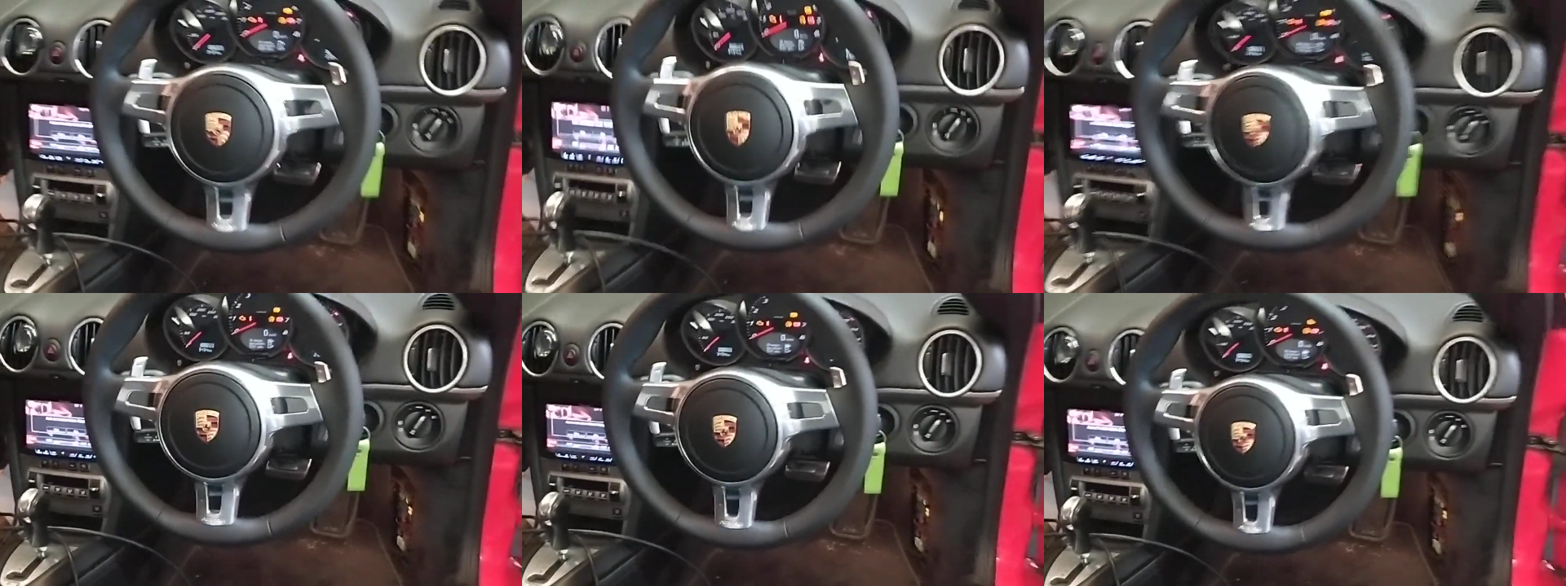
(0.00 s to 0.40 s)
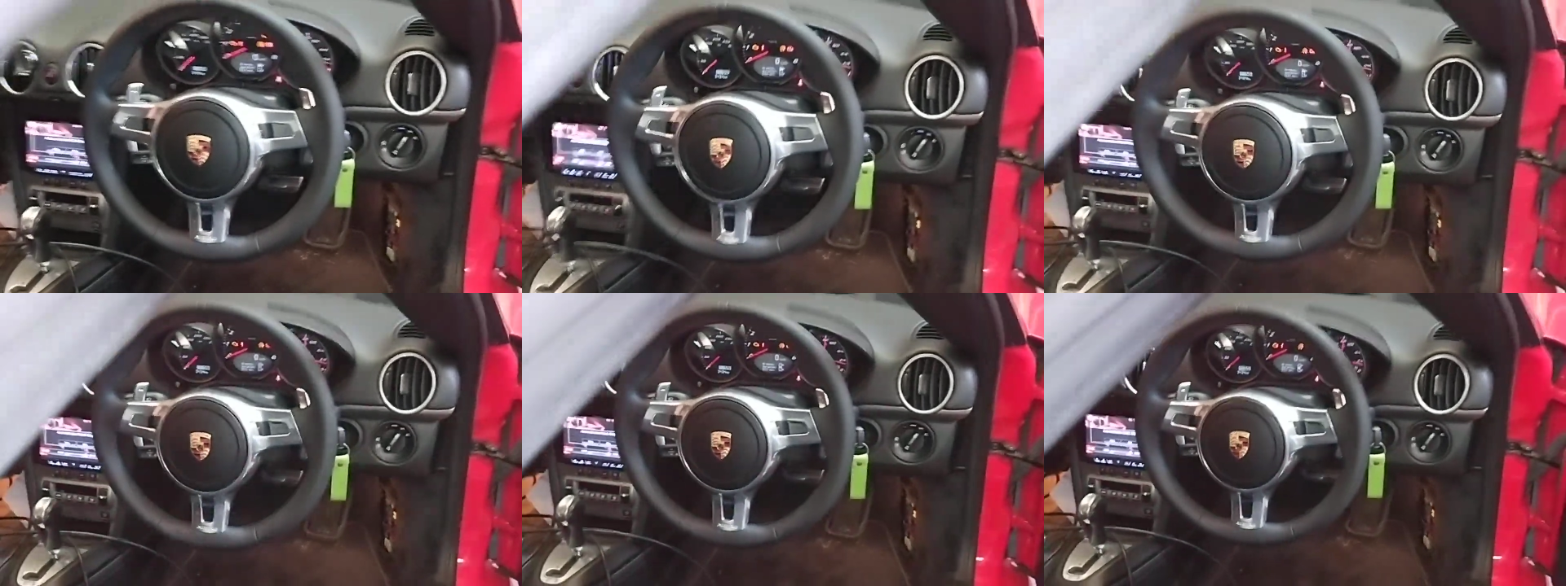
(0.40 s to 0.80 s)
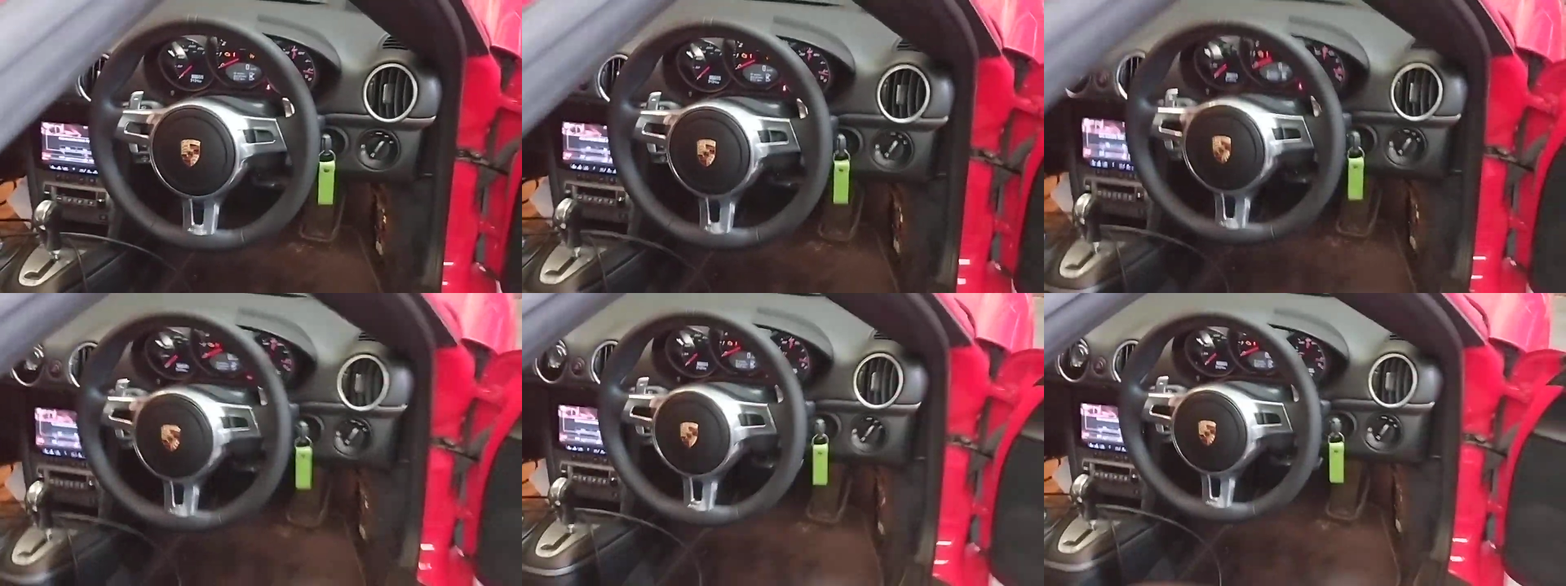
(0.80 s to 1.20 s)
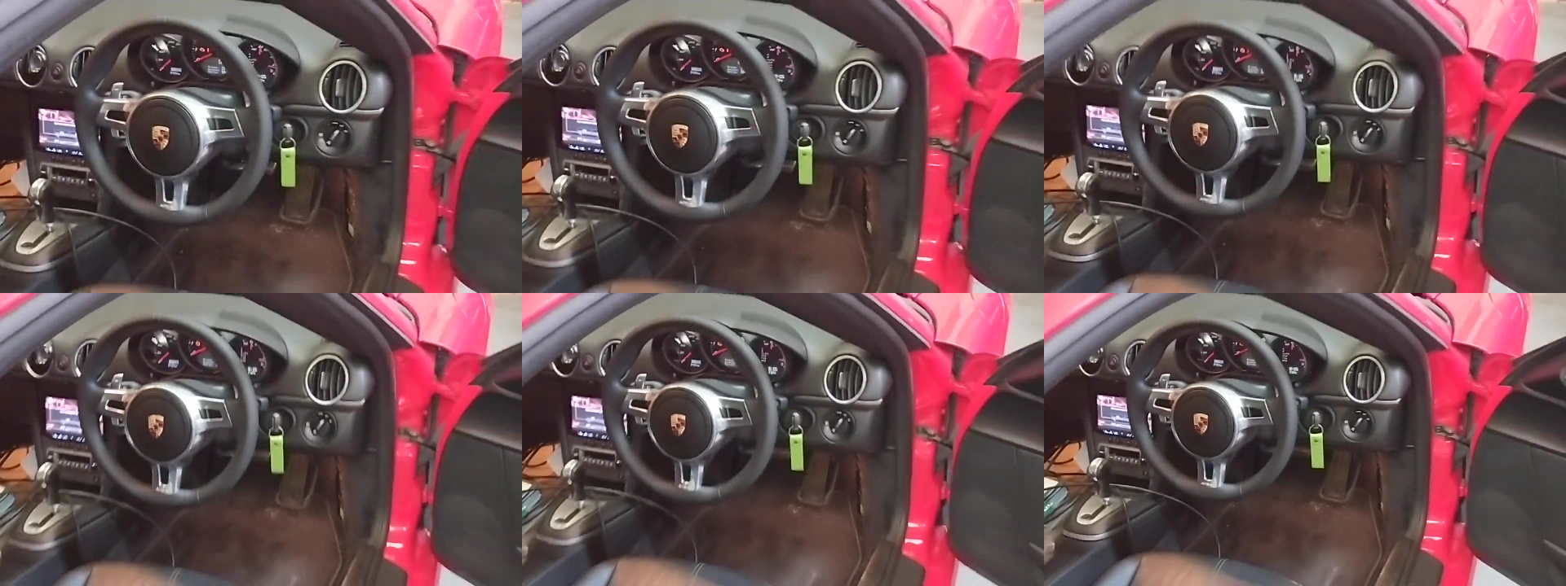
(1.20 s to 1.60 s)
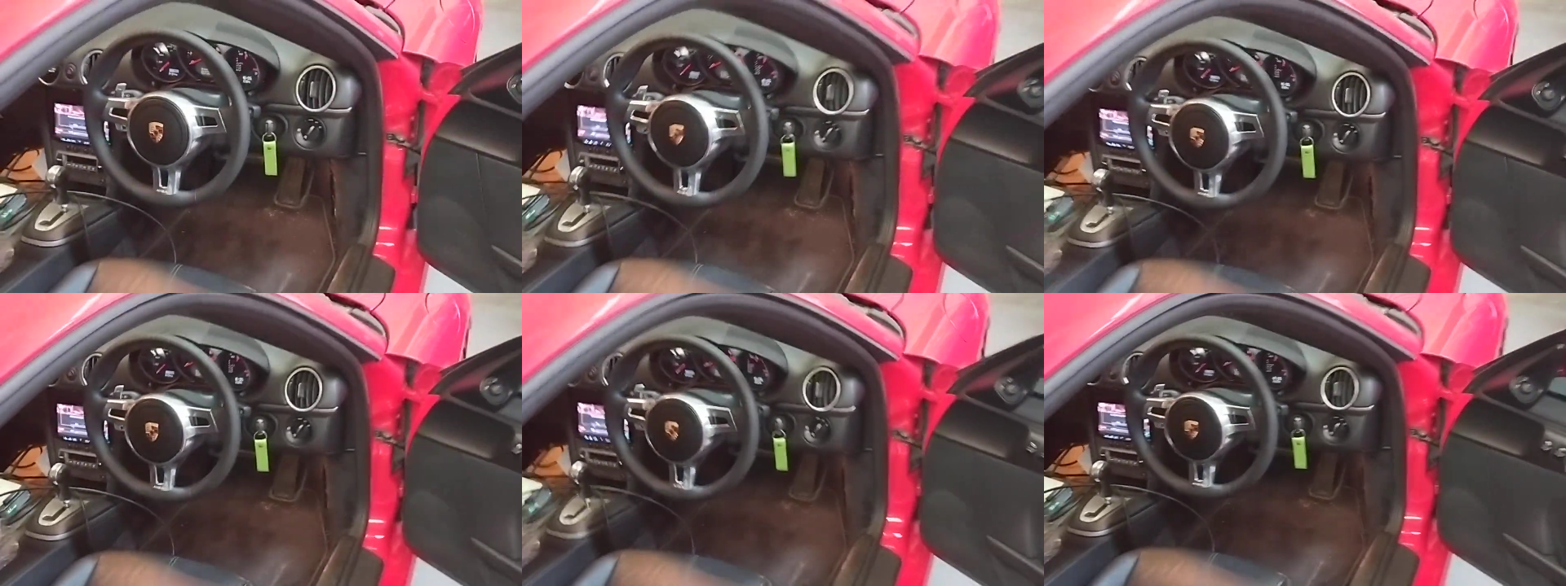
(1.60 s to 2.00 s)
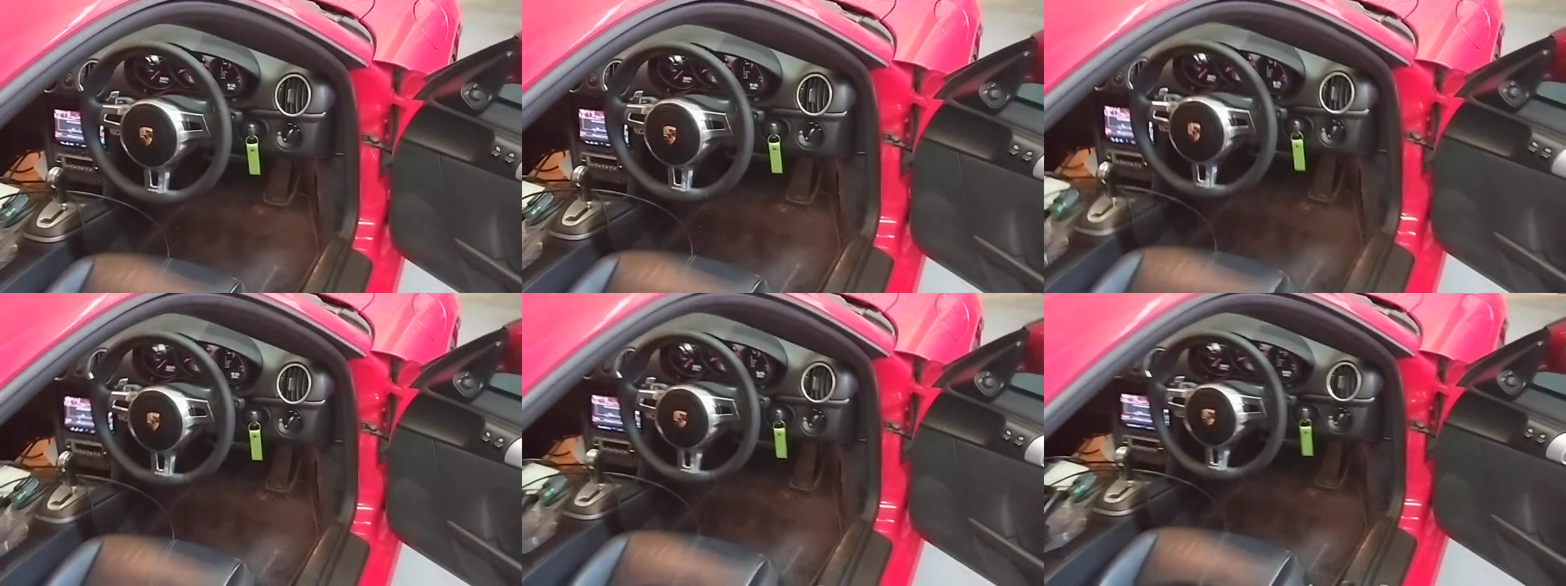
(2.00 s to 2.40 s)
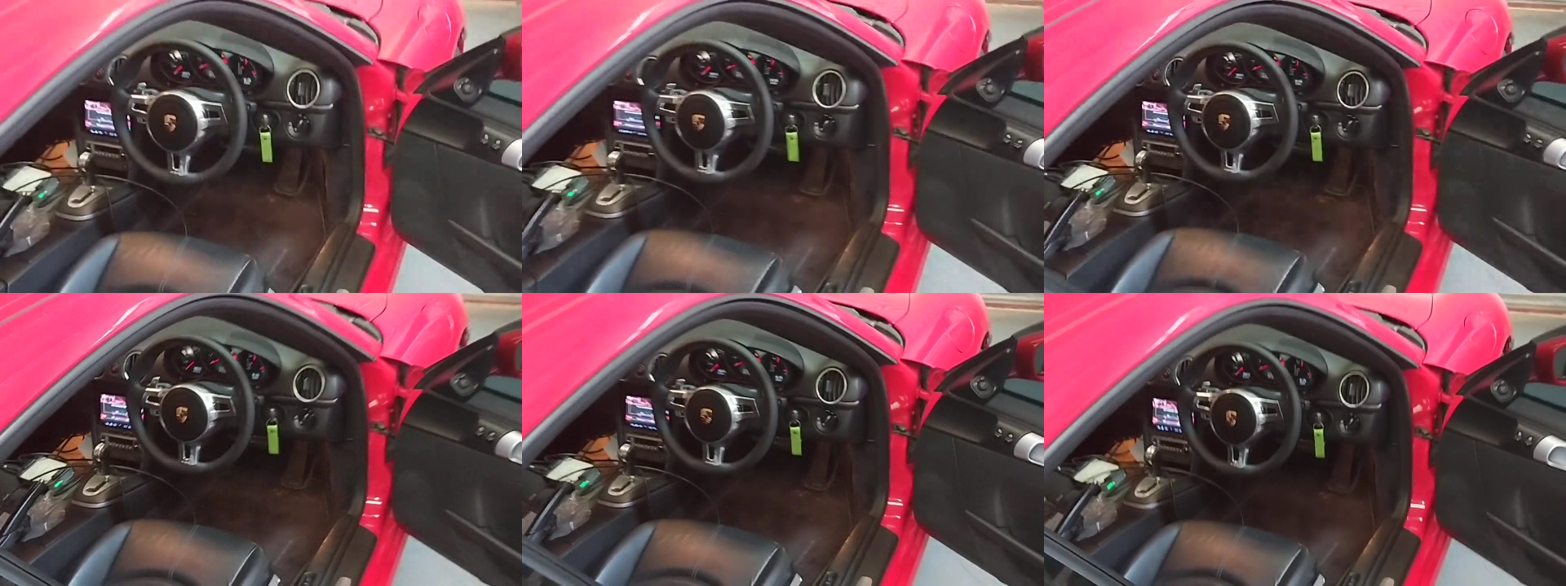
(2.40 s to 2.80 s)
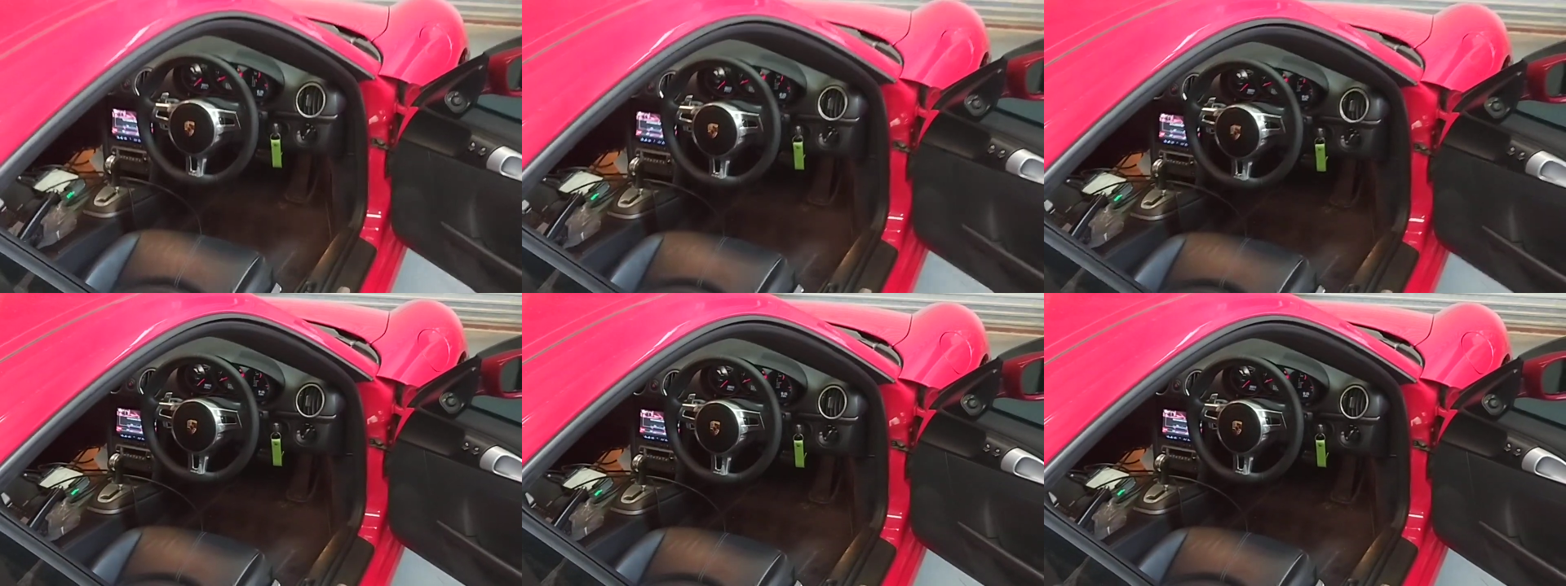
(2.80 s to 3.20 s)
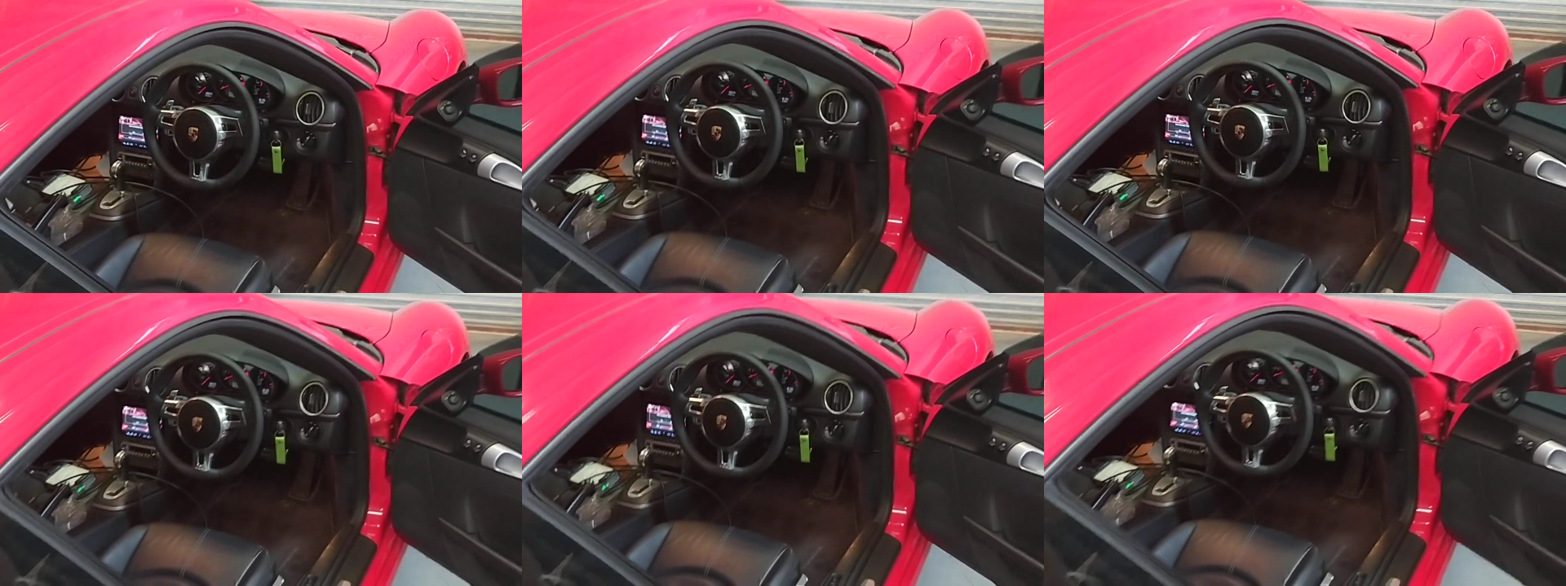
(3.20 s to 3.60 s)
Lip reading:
(no speaker visible)